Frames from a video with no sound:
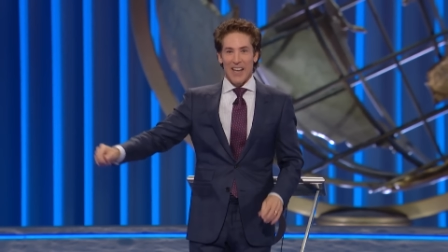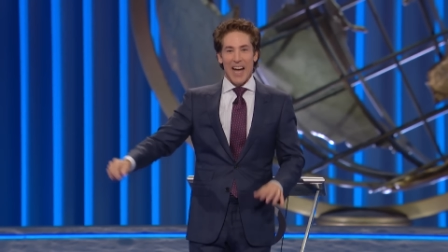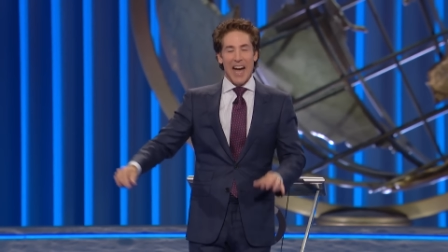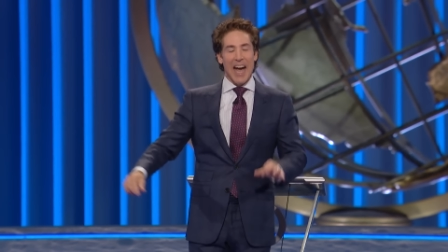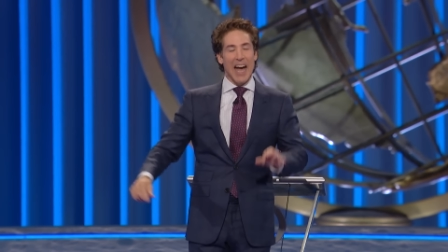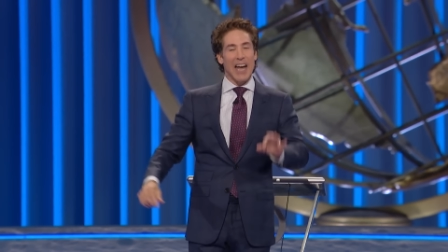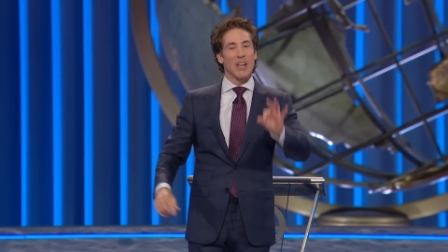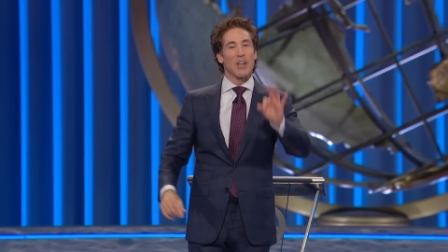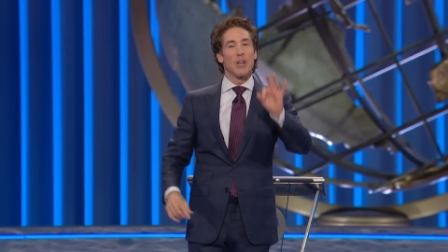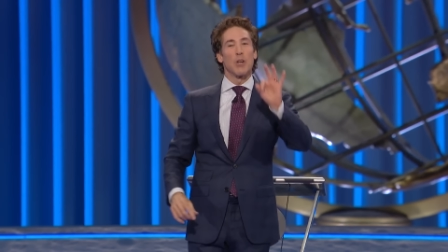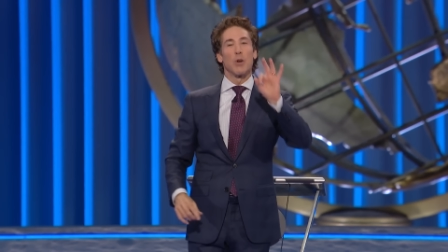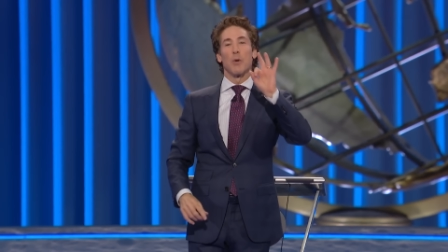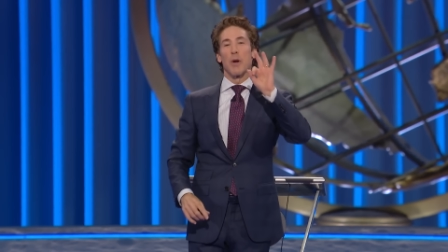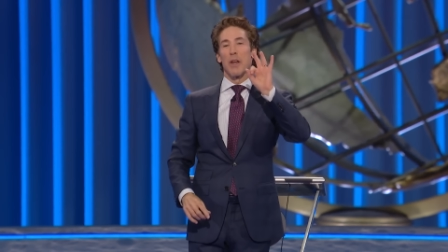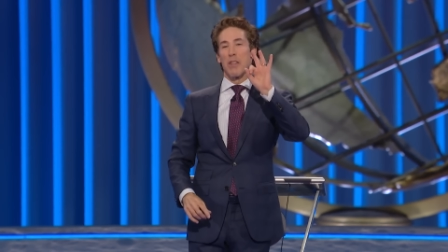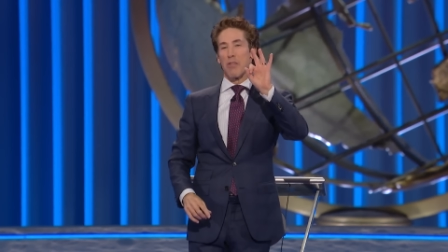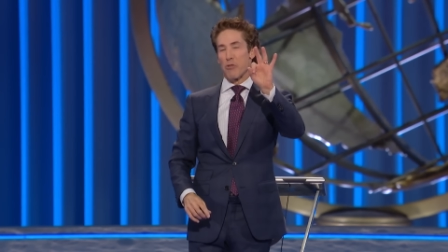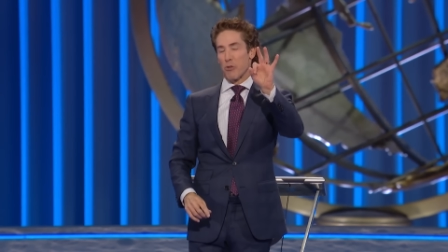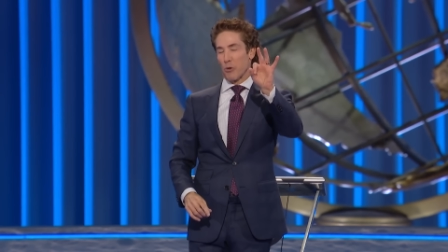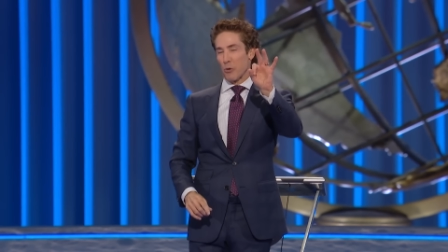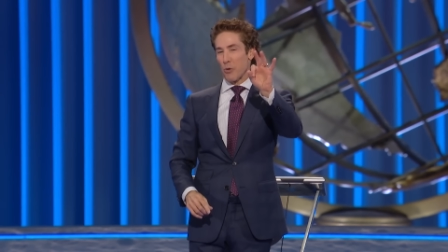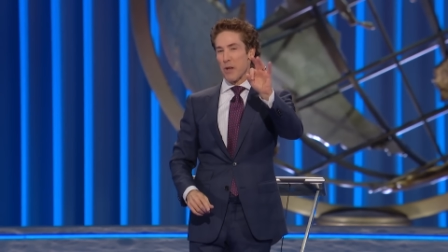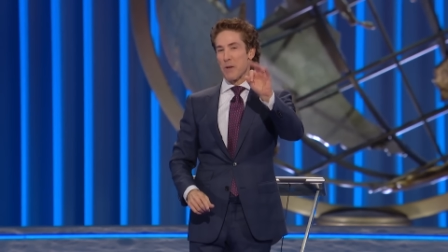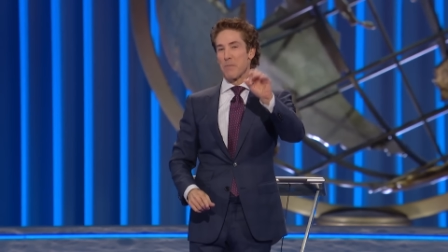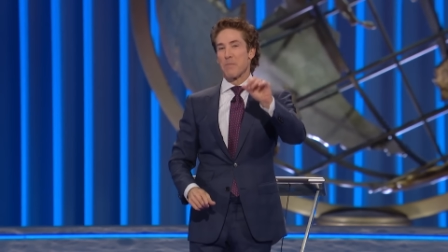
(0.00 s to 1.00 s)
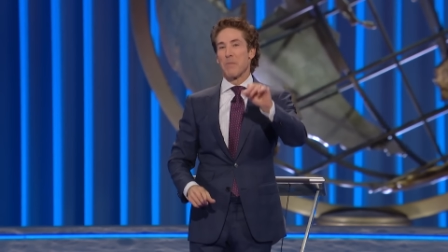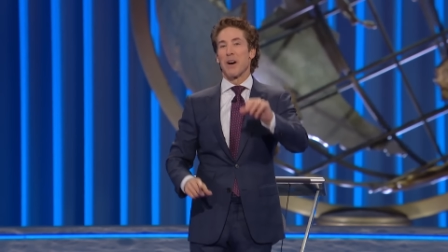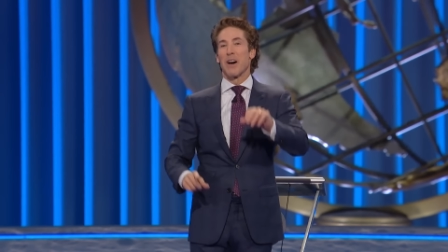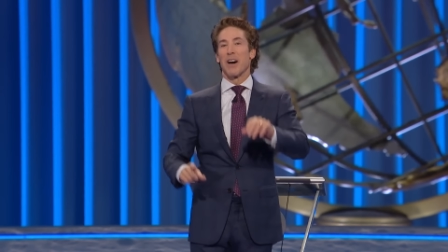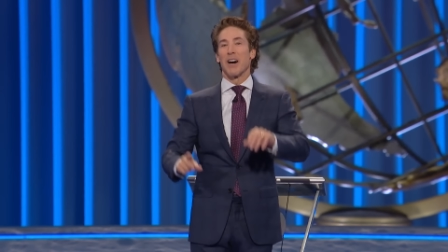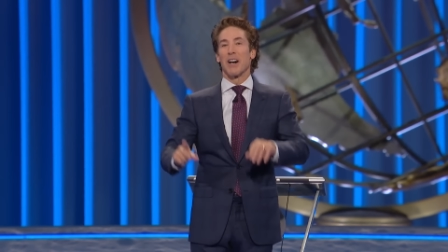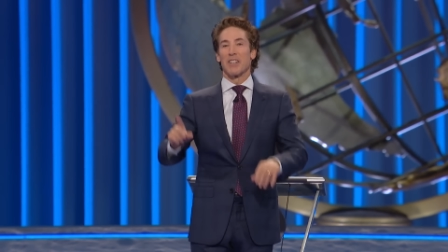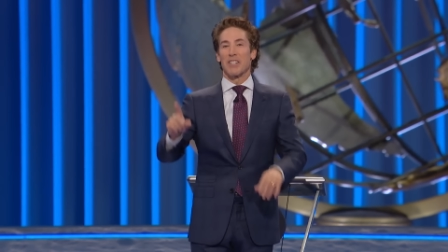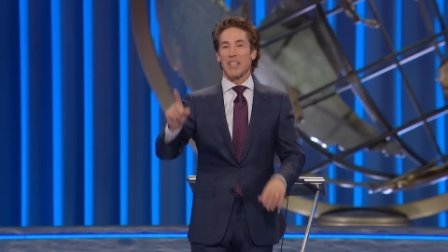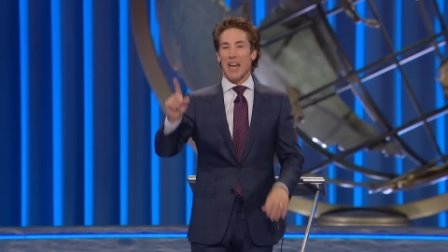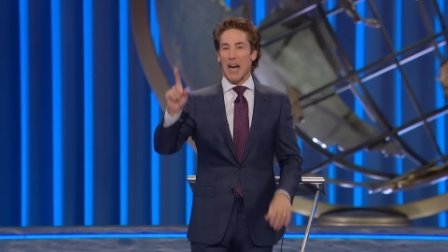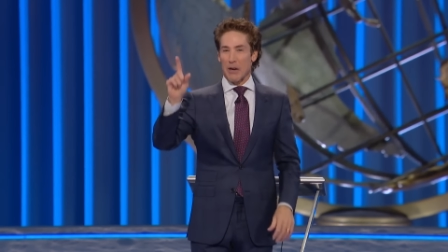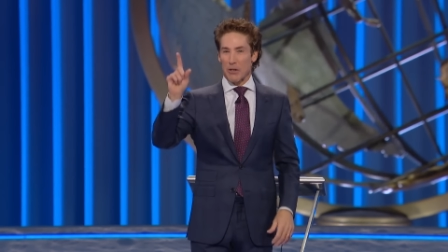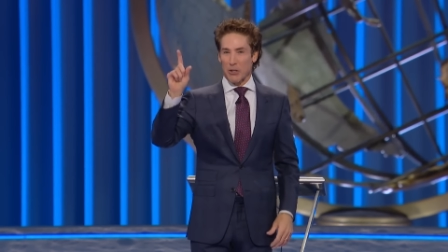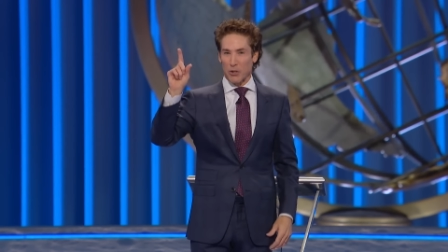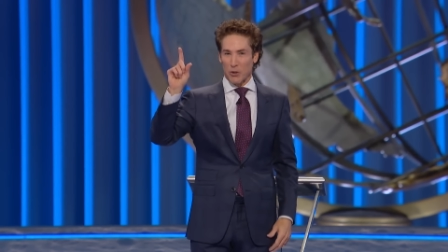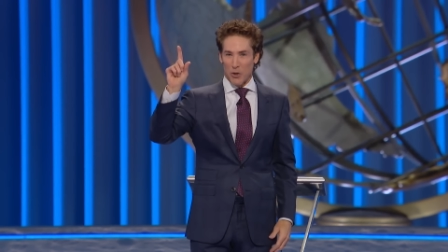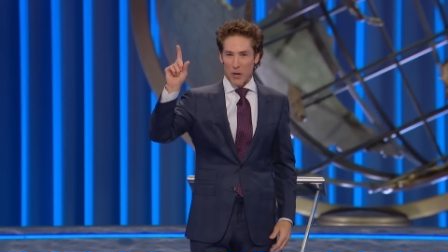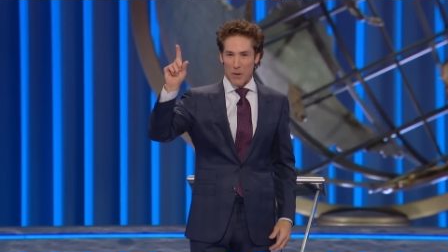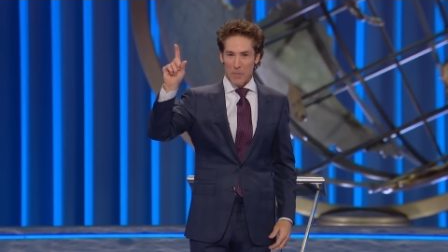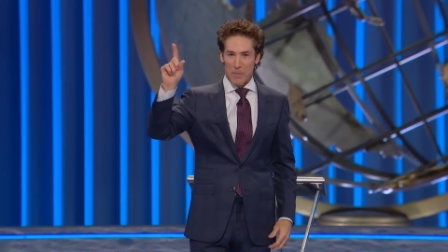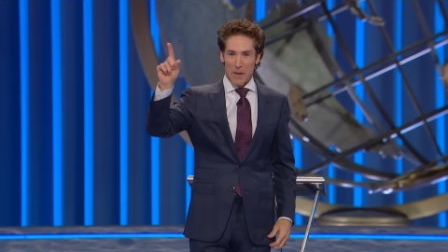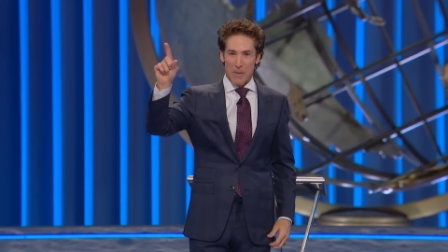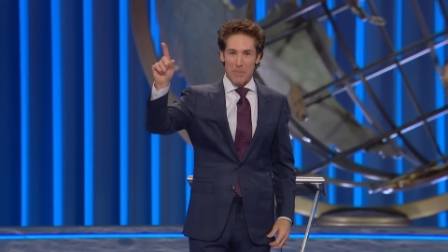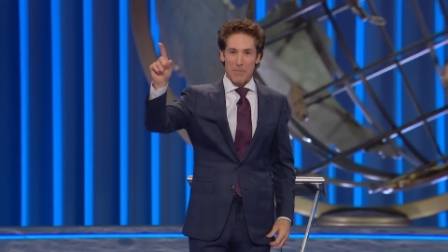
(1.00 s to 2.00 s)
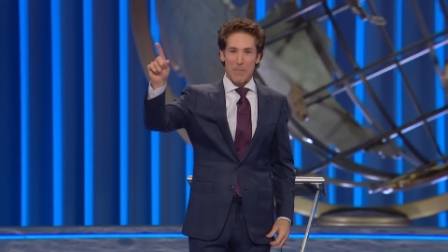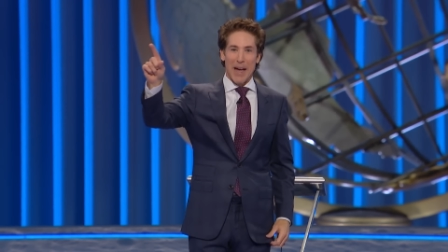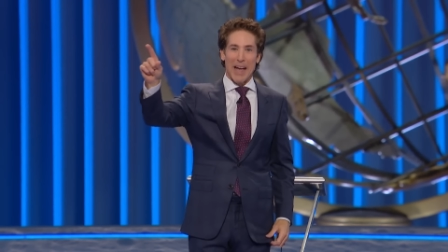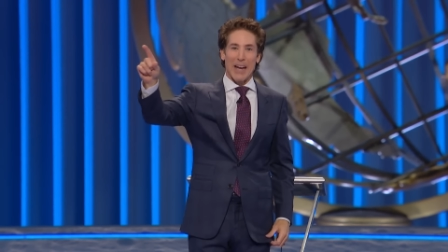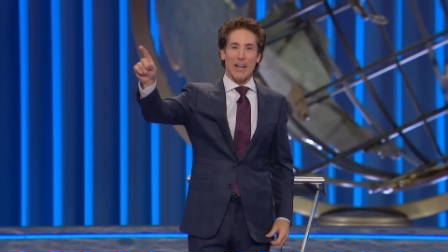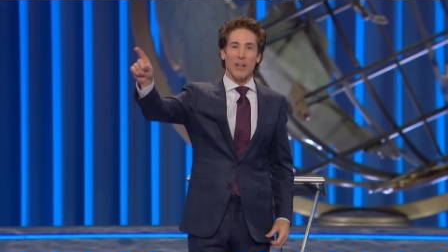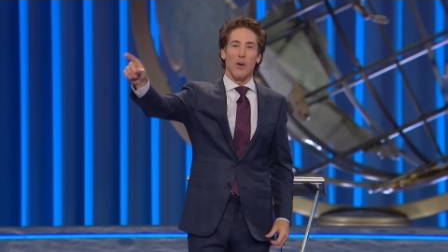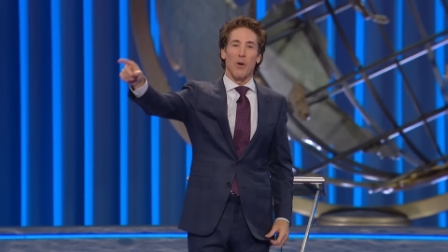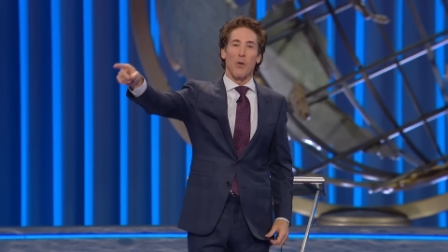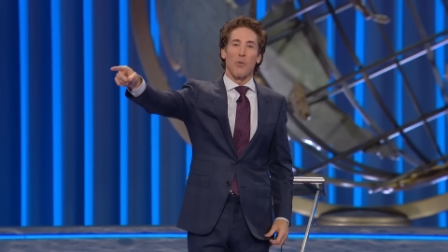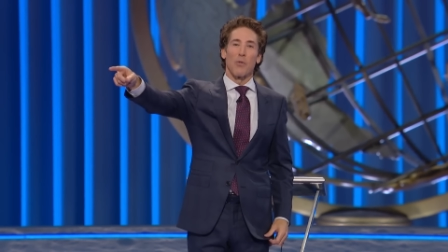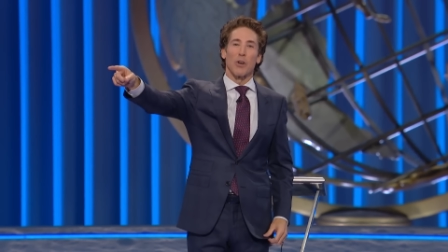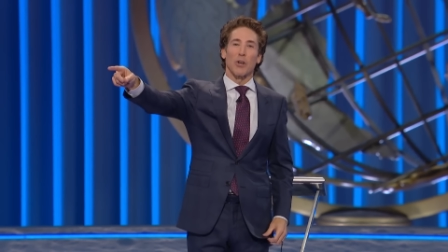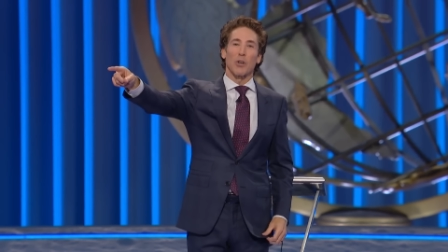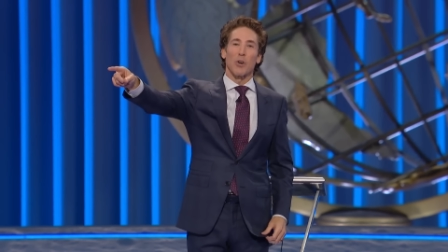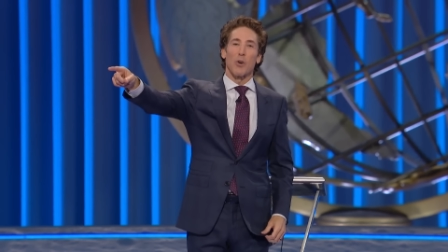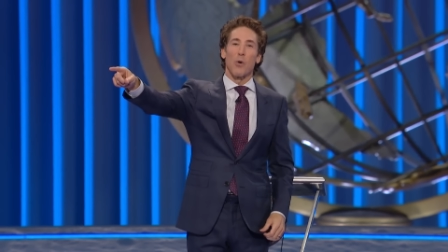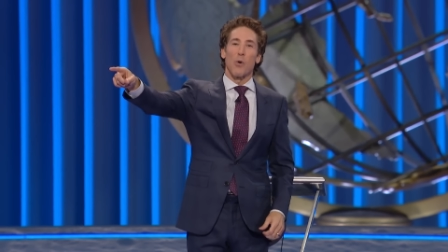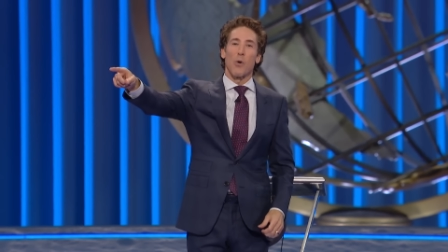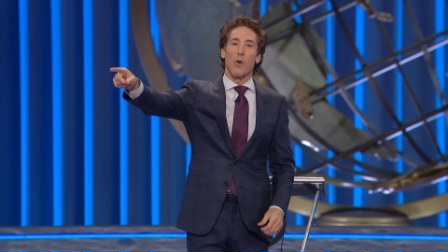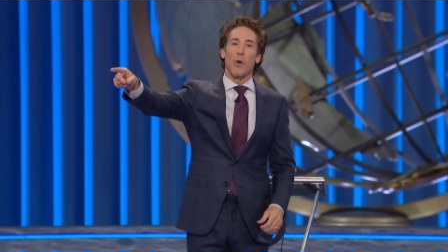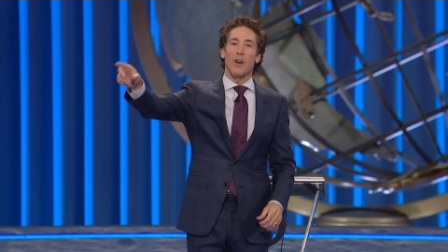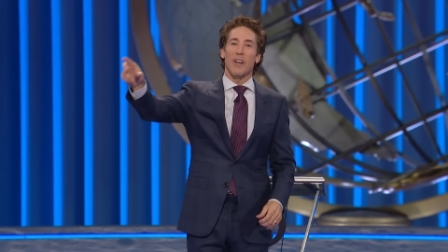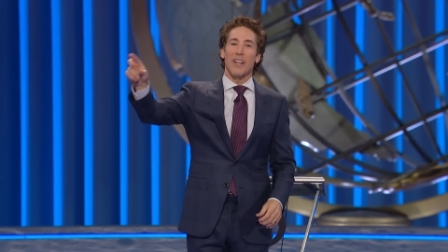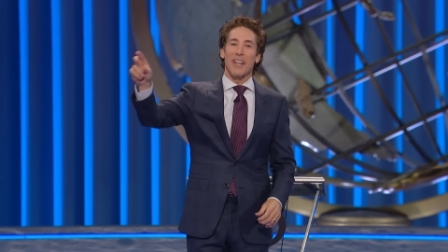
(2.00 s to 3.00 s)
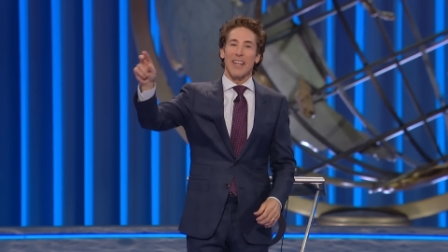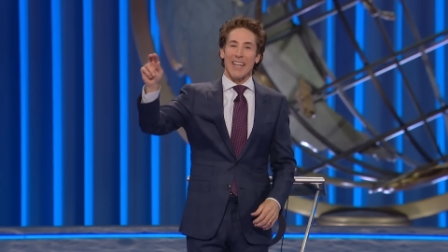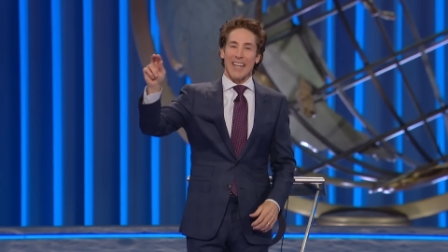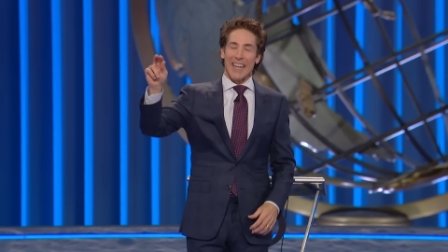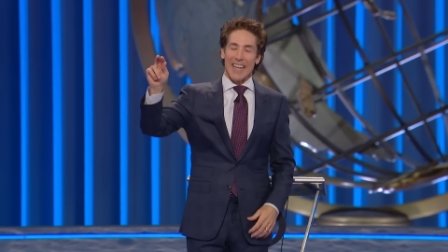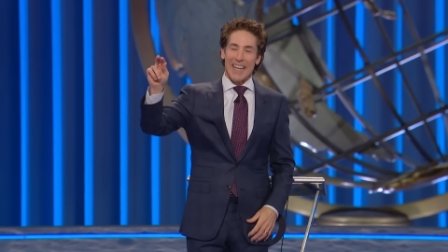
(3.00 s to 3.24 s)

I knew in 3 months I was going to be back on the court,